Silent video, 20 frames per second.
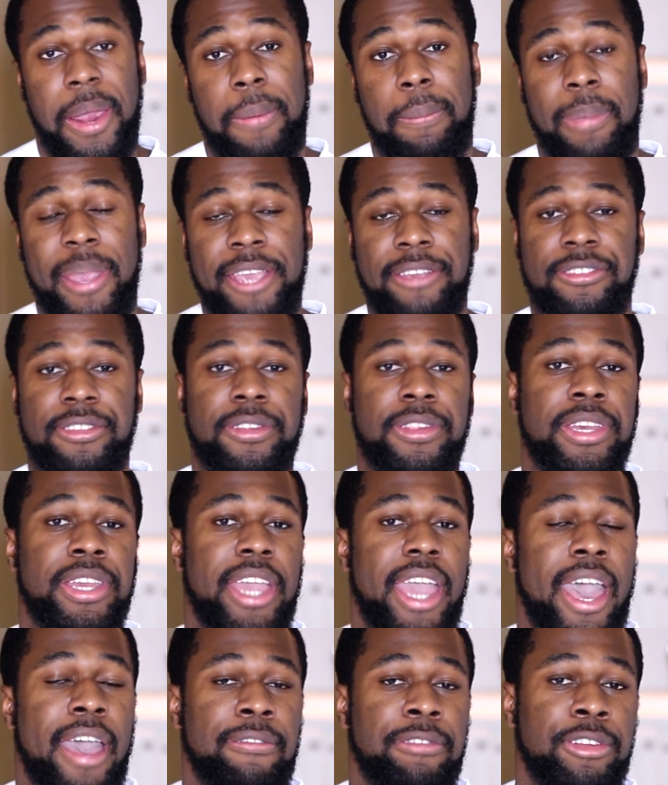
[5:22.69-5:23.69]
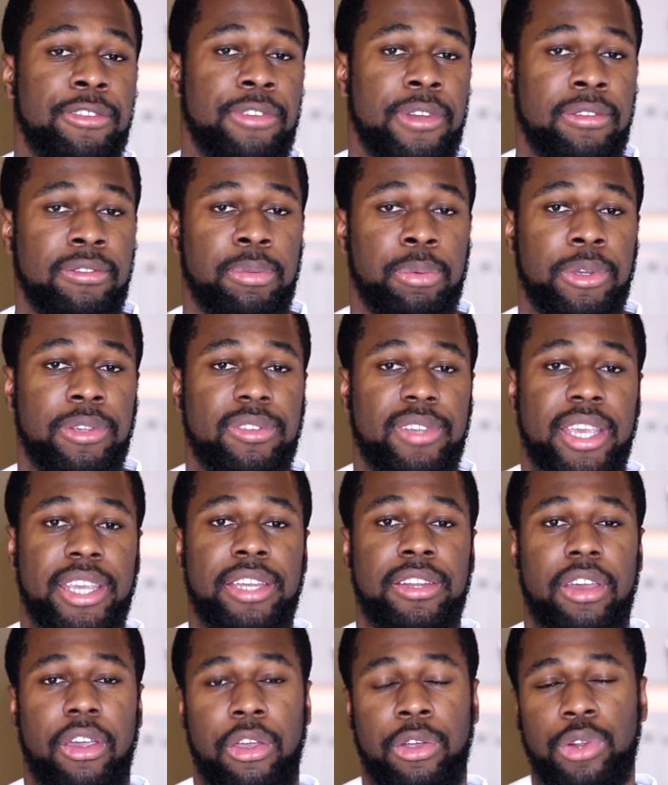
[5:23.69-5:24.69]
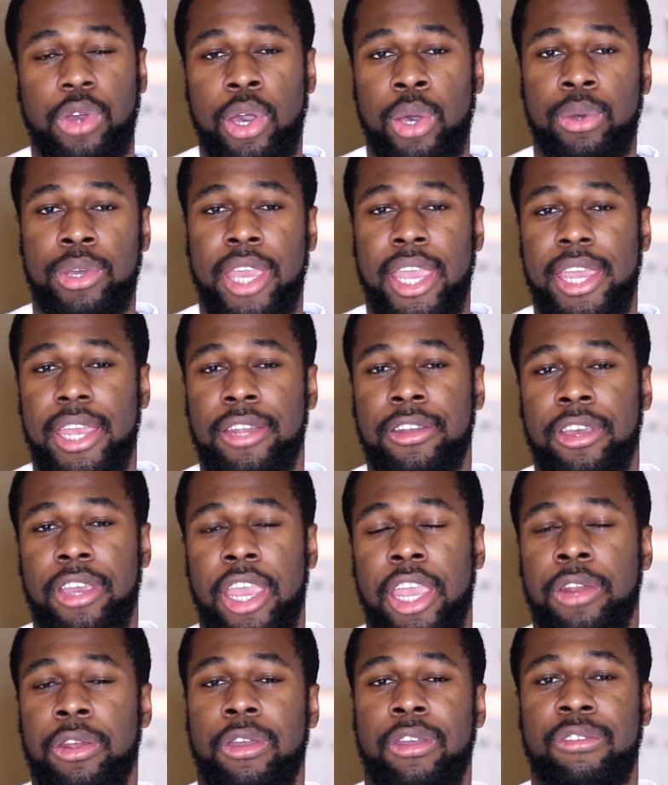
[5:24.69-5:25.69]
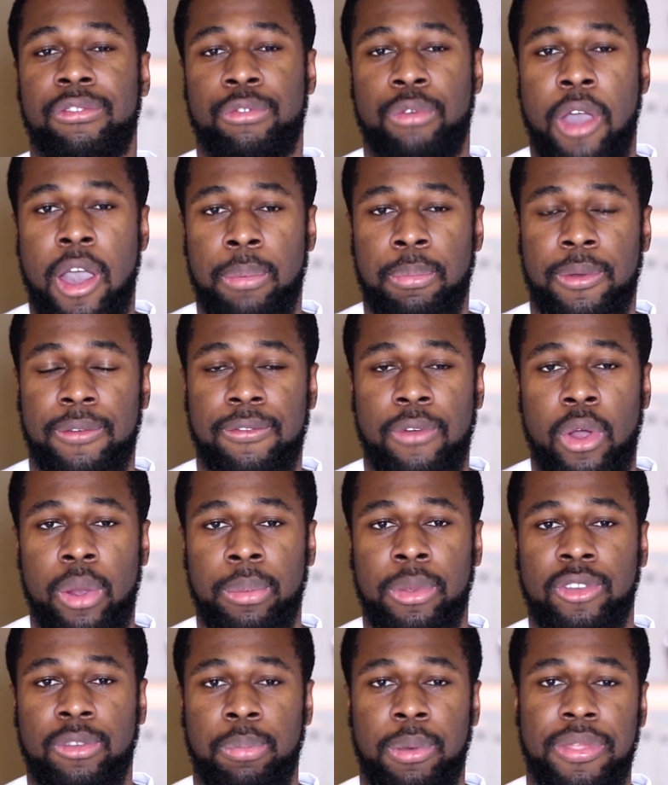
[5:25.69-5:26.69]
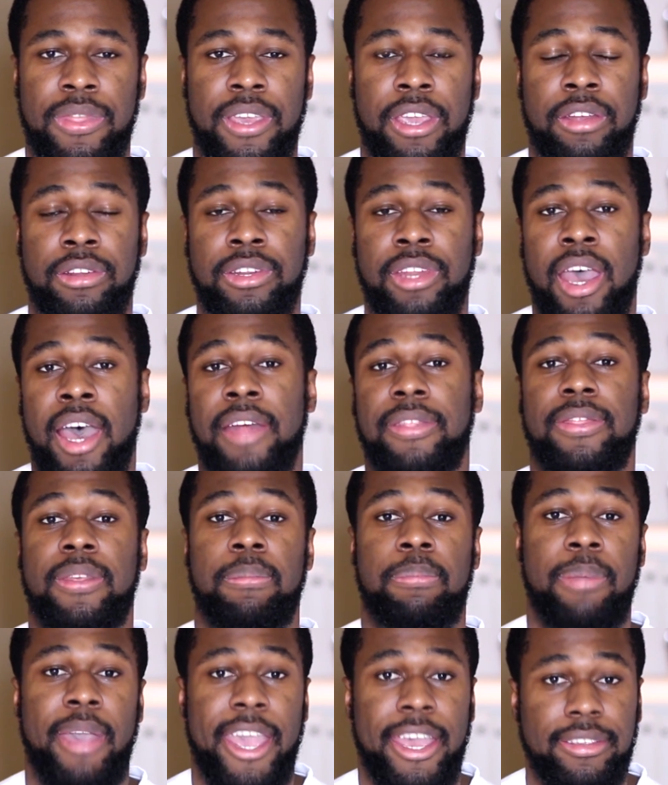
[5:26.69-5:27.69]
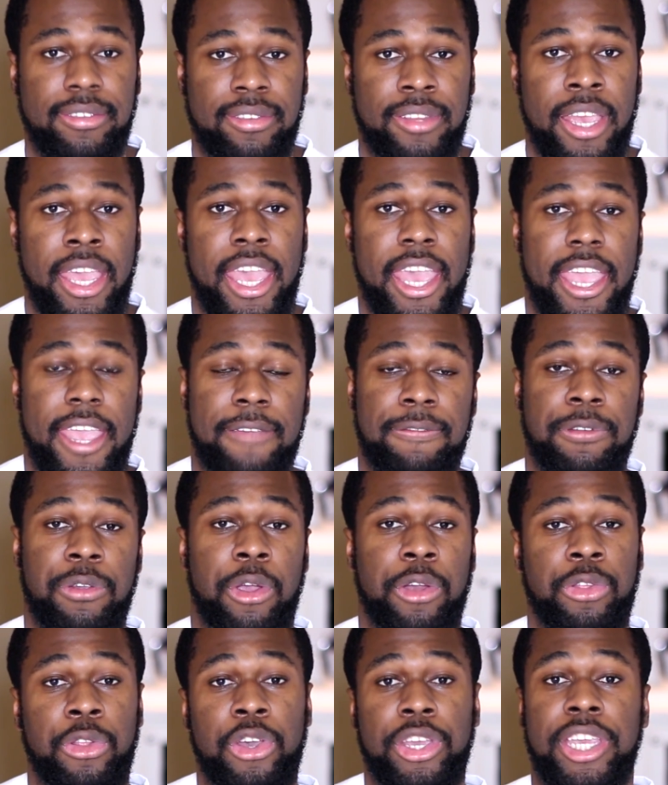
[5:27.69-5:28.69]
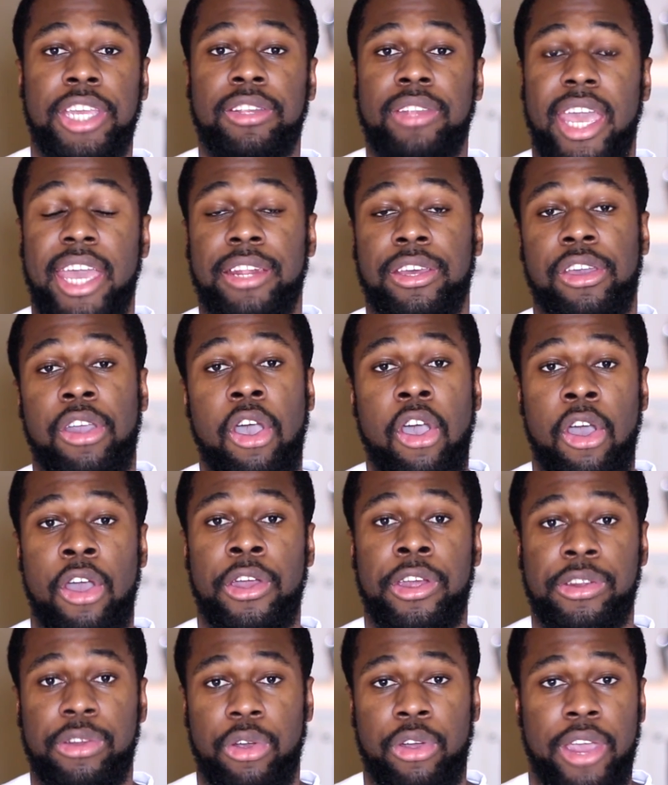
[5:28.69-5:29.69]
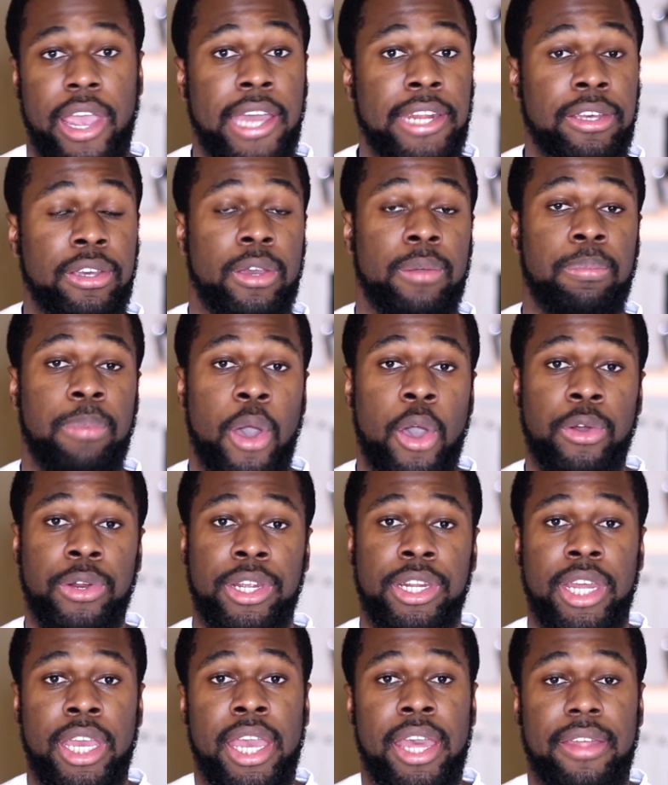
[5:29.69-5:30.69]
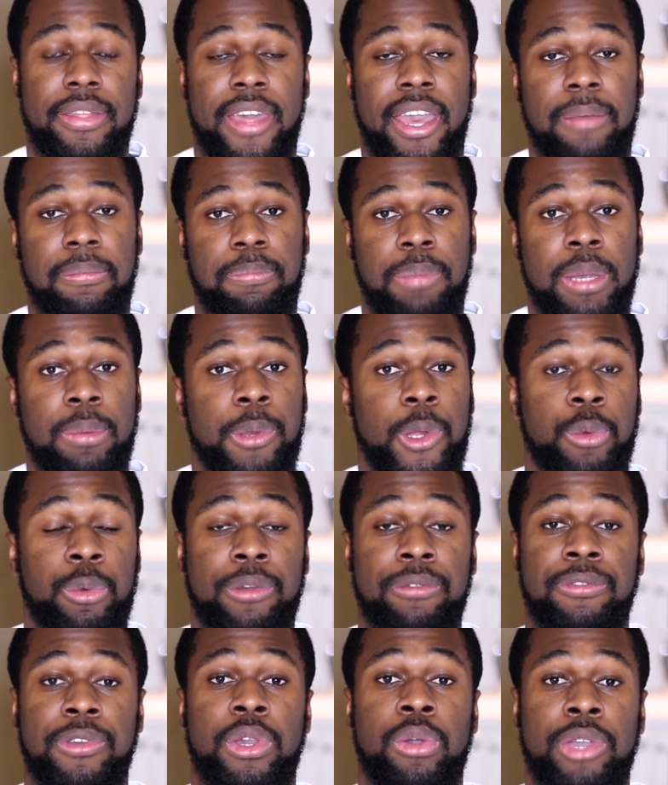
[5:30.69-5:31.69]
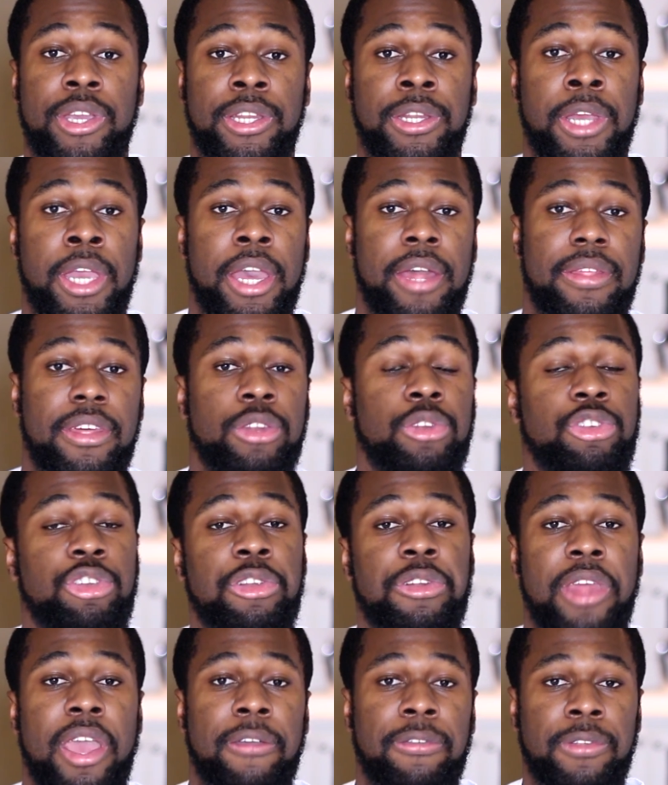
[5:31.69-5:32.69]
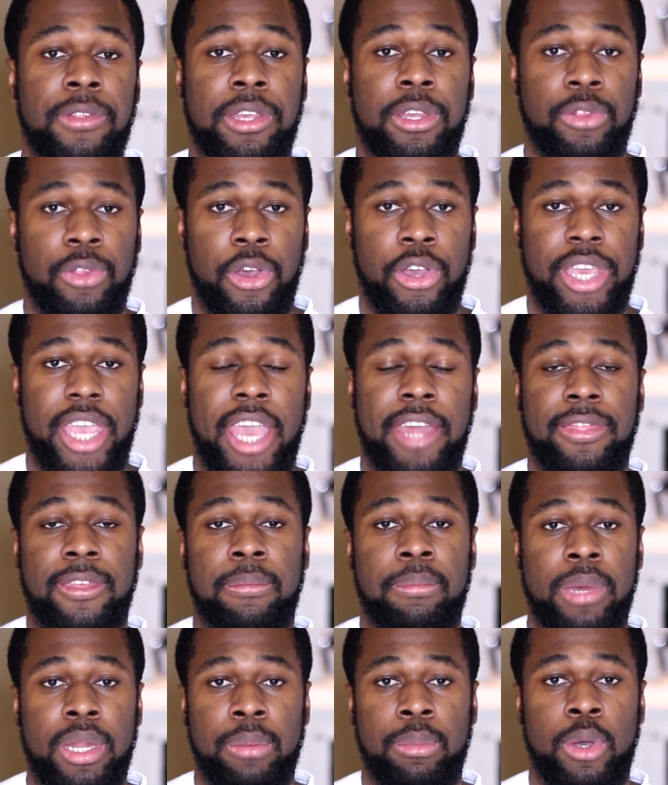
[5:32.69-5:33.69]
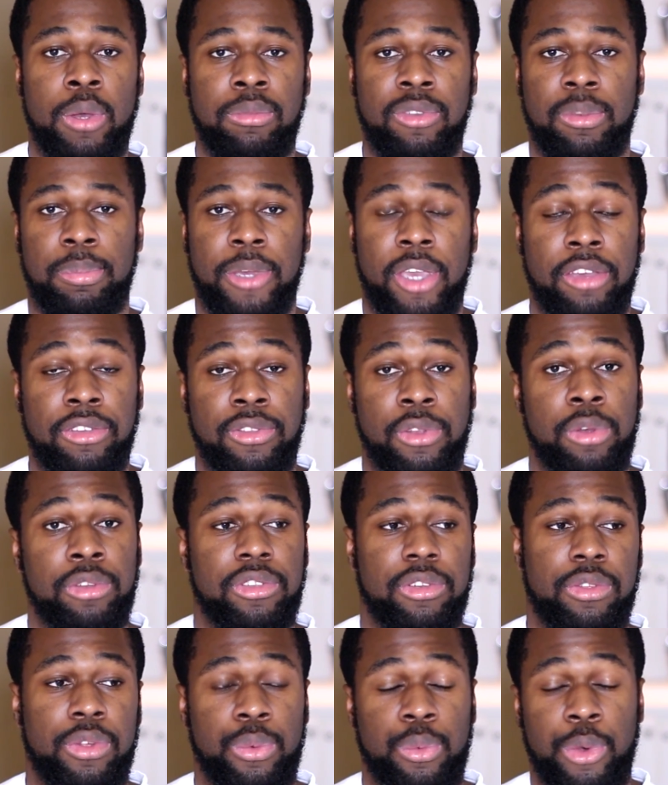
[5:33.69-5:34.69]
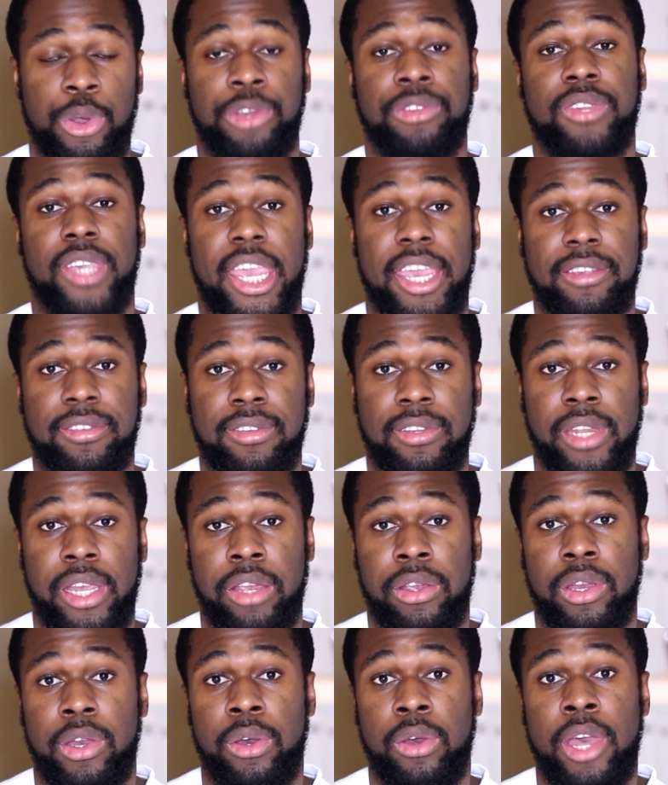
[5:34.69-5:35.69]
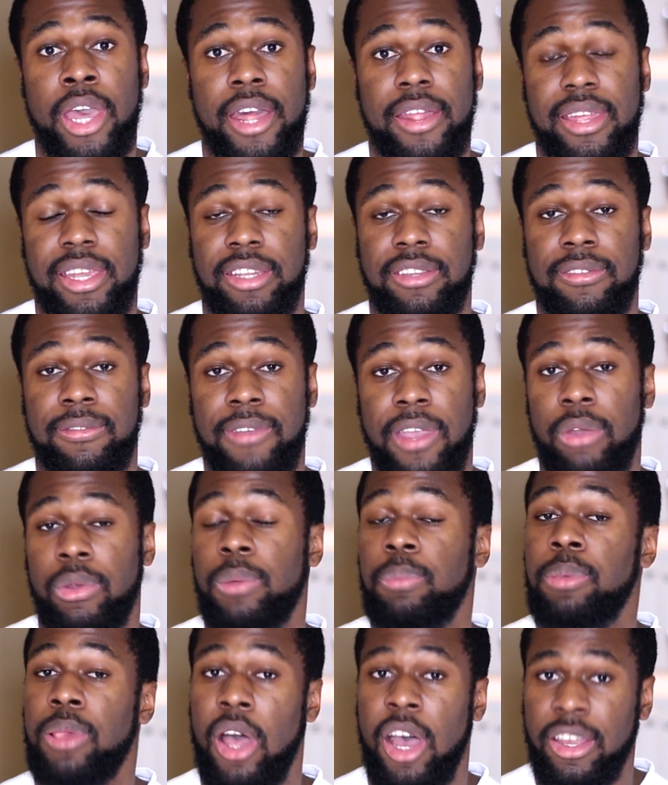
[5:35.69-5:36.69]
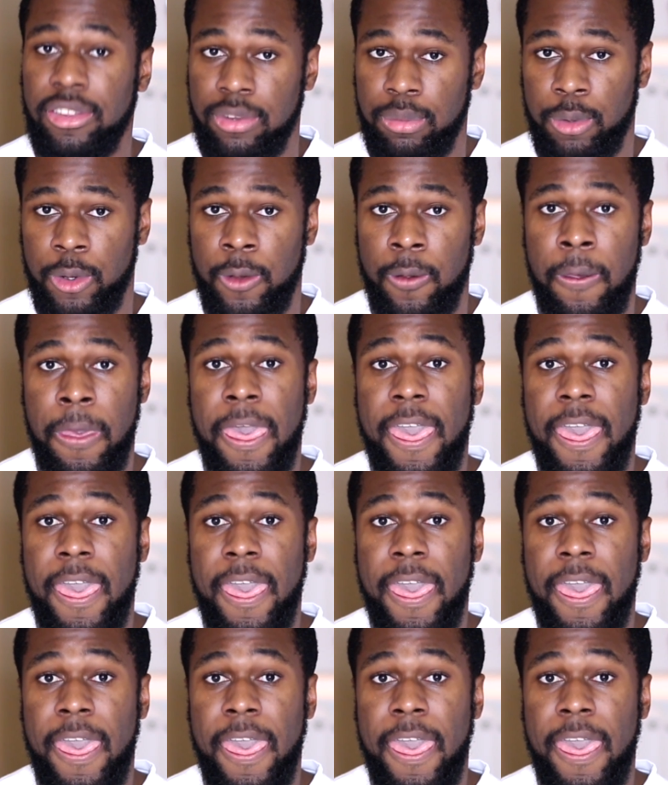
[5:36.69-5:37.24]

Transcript: Basically, average frames per second are an okay indicator of raw performance, but they are not the best. If you are looking at a card or any component that people are reviewing, then you should definitely look at the minimums because those are the worst case scenario that is very plausible.